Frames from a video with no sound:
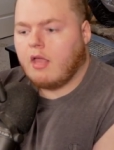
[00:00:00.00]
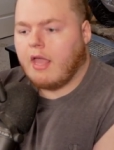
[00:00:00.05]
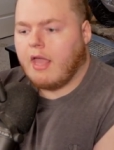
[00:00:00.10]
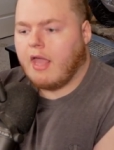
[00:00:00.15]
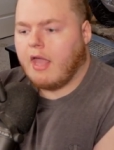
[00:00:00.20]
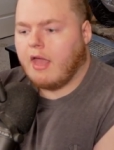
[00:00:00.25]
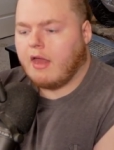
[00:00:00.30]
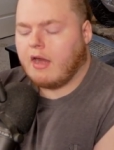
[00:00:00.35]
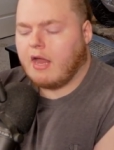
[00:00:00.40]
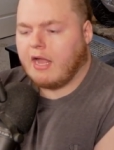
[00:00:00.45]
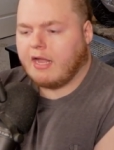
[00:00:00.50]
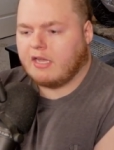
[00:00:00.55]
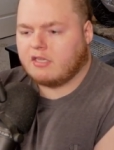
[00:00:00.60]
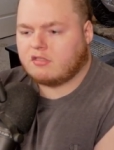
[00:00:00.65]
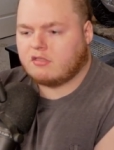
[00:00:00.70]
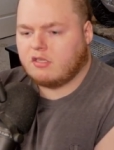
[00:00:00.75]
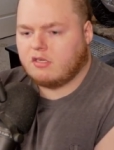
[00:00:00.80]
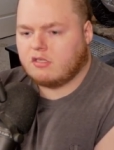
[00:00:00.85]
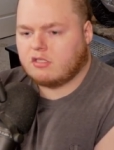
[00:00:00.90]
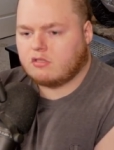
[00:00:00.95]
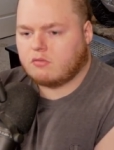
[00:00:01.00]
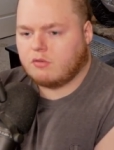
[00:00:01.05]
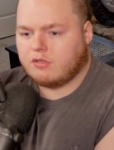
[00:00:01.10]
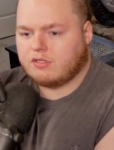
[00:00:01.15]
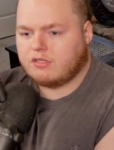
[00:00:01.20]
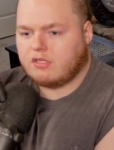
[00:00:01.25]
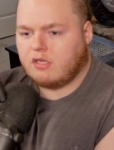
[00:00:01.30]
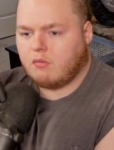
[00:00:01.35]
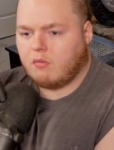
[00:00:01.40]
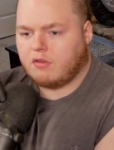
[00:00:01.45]
And I guess they just
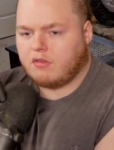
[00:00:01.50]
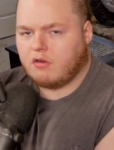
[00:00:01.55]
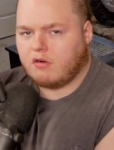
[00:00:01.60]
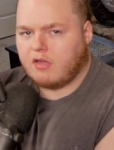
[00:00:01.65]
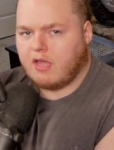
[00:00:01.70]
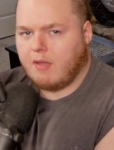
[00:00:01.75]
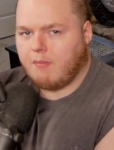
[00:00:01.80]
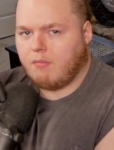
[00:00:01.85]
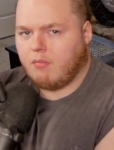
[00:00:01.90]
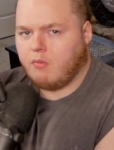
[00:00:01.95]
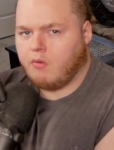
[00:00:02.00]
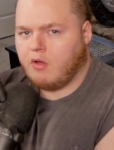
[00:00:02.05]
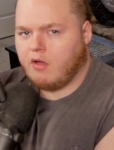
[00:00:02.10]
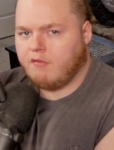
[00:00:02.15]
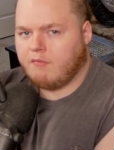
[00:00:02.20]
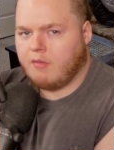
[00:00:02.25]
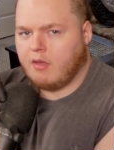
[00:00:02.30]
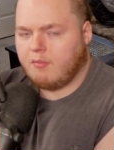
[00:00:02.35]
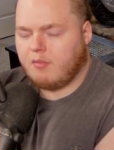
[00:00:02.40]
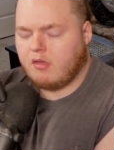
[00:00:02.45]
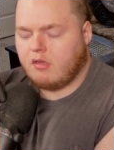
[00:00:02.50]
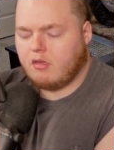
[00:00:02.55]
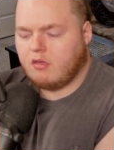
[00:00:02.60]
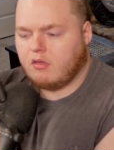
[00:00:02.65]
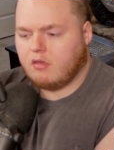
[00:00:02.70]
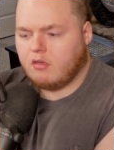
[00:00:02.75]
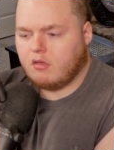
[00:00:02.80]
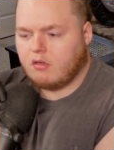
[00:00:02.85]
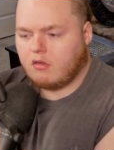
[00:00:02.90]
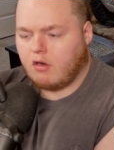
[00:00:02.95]
want to see what they're capable of, maybe?
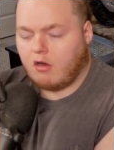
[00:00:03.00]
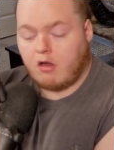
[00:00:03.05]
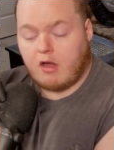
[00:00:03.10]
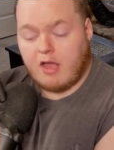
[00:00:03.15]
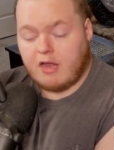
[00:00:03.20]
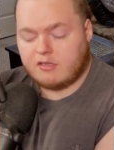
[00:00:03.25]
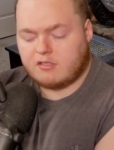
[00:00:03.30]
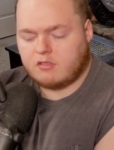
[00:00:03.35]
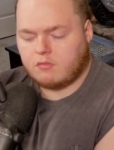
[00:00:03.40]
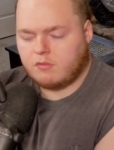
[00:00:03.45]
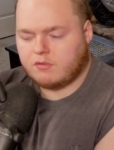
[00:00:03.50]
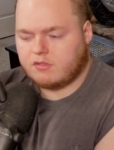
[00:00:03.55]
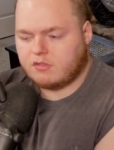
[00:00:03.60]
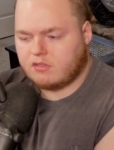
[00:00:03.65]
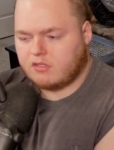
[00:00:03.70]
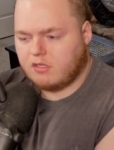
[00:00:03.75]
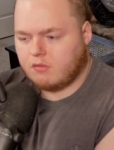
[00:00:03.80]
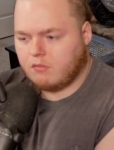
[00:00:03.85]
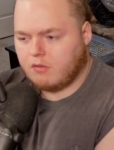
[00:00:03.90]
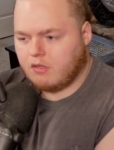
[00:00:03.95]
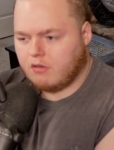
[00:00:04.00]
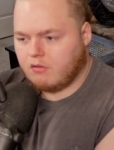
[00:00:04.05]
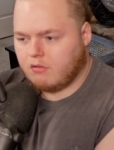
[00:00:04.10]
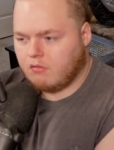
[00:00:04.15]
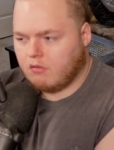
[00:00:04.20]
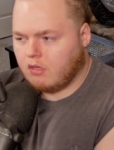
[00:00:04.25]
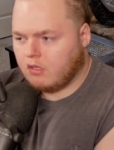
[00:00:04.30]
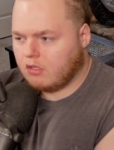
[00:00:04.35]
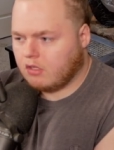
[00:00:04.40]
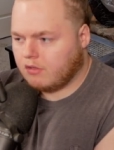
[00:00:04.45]
Or Edison wants to see what
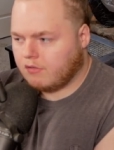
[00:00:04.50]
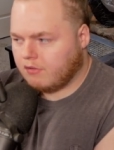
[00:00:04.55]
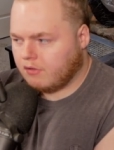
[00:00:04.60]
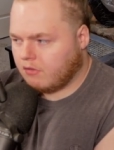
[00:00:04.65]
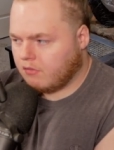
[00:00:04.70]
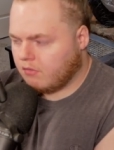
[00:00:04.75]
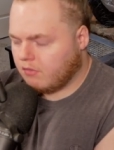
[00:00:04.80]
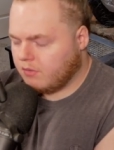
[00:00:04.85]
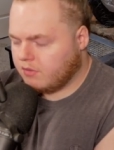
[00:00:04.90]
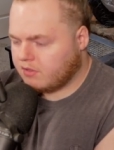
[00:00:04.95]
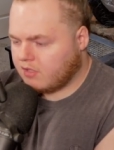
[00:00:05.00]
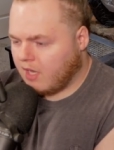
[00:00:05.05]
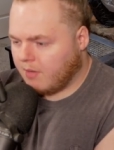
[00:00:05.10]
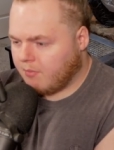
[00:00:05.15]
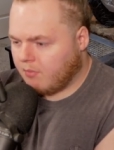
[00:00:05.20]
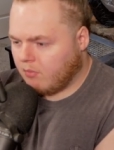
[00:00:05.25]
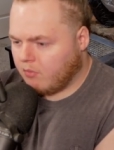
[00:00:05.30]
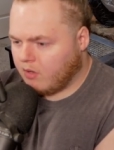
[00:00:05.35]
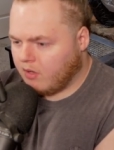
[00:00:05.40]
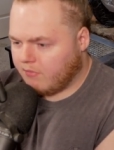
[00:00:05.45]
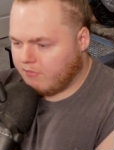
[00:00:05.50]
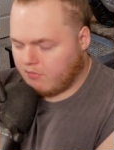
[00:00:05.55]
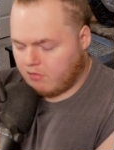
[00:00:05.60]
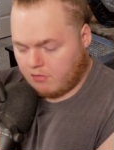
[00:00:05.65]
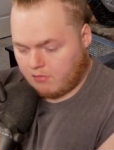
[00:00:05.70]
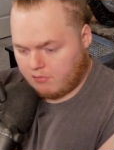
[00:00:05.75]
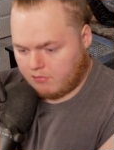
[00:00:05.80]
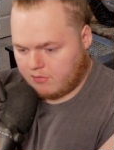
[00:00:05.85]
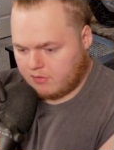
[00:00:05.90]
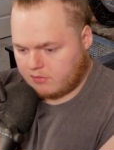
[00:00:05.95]
the crew is capable of,
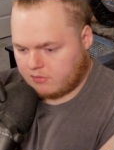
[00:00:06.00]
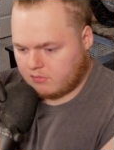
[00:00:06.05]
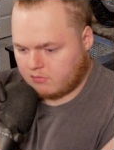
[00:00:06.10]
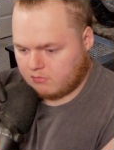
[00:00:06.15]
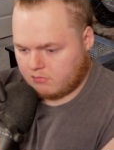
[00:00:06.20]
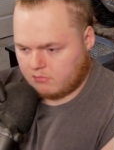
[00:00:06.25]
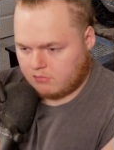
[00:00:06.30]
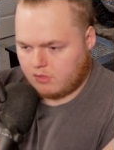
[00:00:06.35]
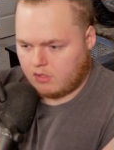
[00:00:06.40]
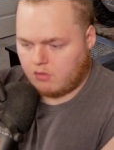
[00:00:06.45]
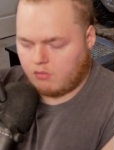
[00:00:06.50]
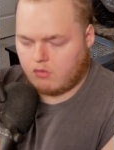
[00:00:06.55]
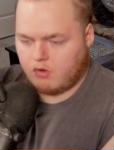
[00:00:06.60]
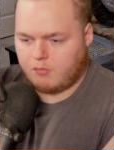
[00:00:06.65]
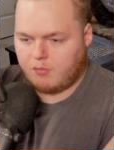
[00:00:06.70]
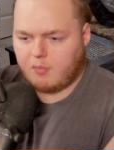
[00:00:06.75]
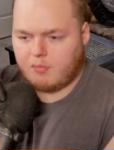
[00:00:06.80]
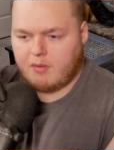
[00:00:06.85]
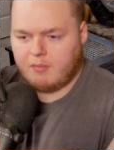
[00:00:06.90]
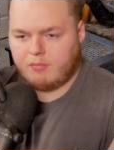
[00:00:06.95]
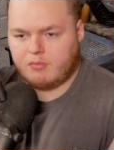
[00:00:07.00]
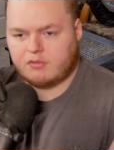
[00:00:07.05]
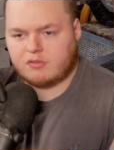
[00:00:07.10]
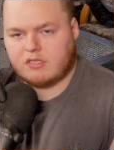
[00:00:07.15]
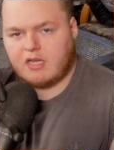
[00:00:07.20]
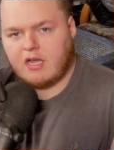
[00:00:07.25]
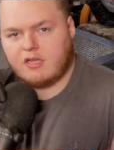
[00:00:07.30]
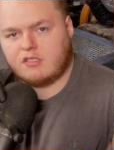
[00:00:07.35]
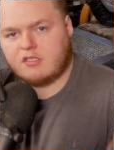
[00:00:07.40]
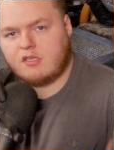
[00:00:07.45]
or this, you know, group of people,
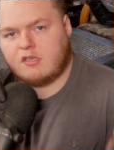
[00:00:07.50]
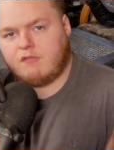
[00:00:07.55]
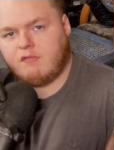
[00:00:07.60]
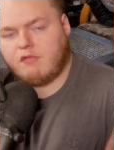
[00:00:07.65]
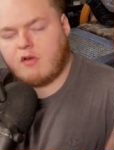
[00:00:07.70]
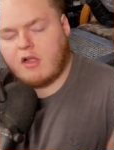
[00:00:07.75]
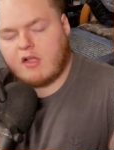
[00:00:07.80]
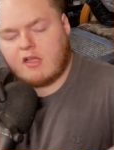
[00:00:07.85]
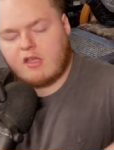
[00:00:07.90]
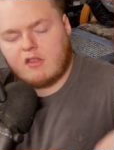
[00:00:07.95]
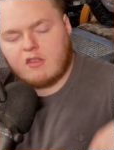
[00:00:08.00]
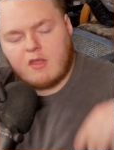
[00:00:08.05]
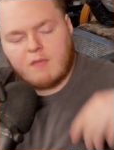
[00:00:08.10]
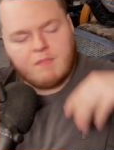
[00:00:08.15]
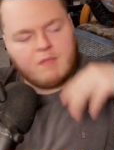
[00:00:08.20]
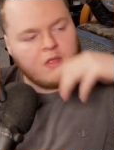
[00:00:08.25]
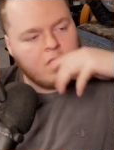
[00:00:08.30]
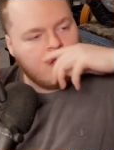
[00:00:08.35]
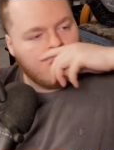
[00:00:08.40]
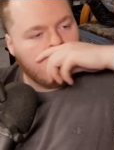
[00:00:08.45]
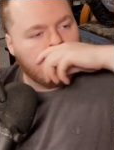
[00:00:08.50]
Sanji and Franky and them.